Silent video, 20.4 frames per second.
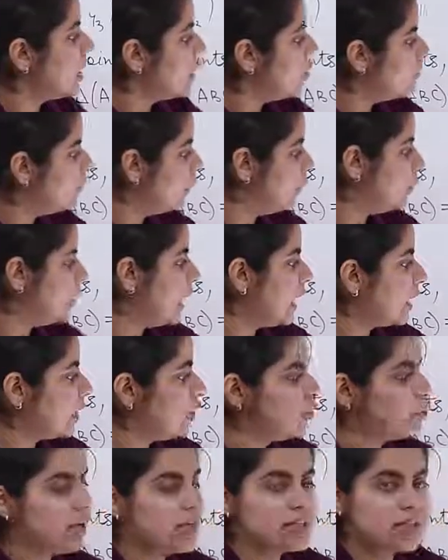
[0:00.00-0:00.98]
When you take
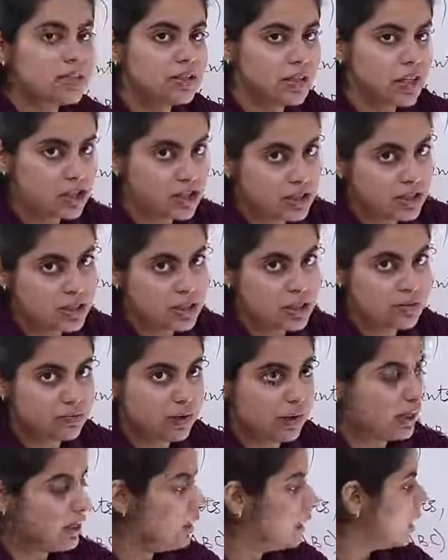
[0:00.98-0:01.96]
into consideration this
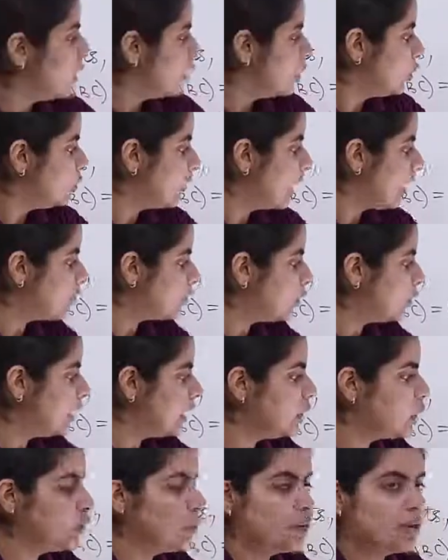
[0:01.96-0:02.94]
one, you have to
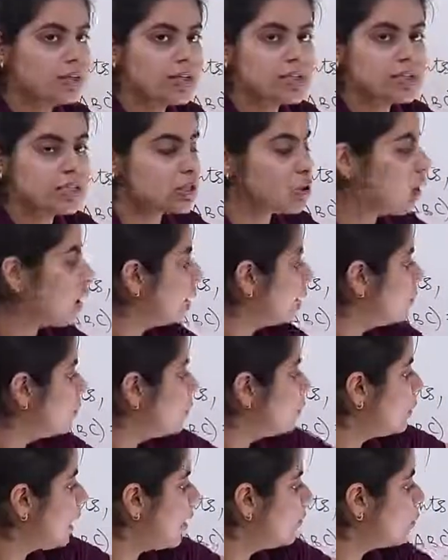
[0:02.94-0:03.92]
ignore this column,
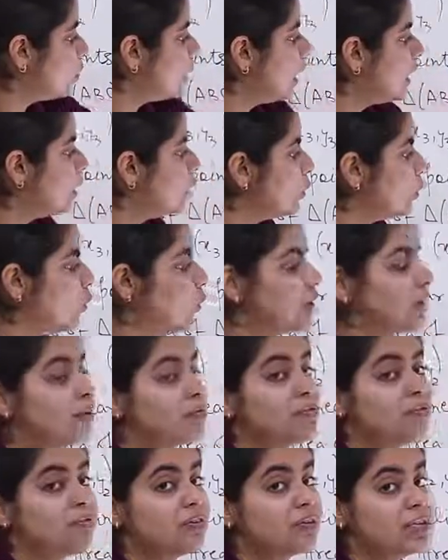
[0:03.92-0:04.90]
you have to ignore the
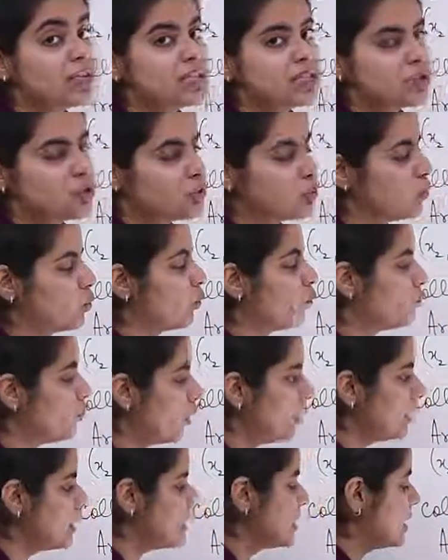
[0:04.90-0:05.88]
first row.
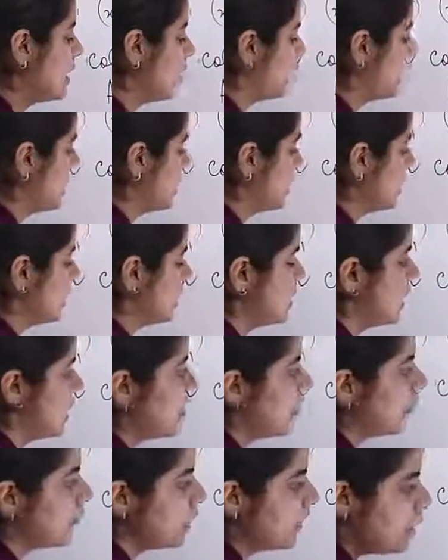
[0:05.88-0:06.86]
What is left? Let's
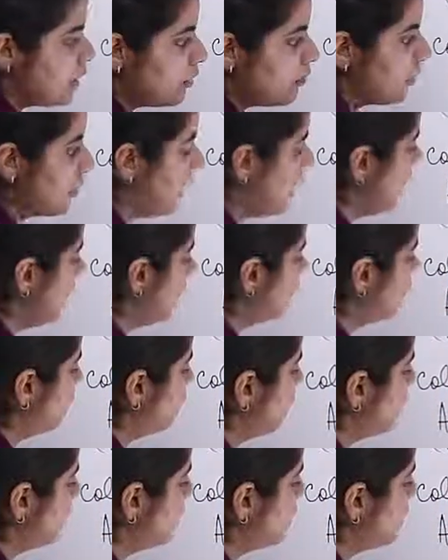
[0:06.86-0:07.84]
see. We are left
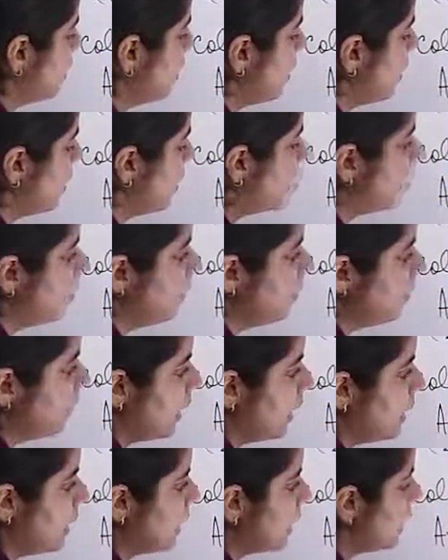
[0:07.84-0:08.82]
with b
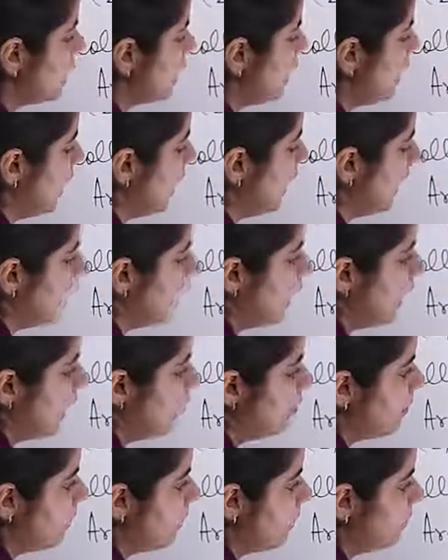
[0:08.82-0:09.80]
minus a, a
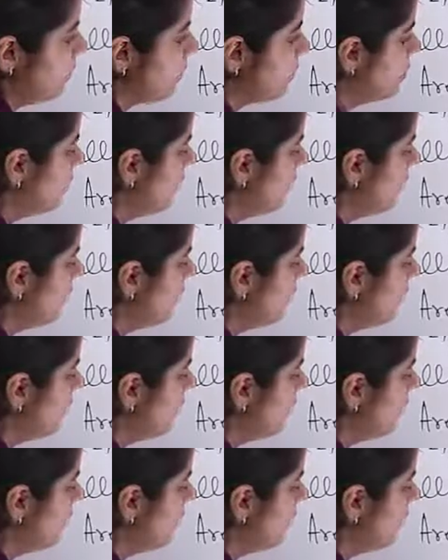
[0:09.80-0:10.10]
minus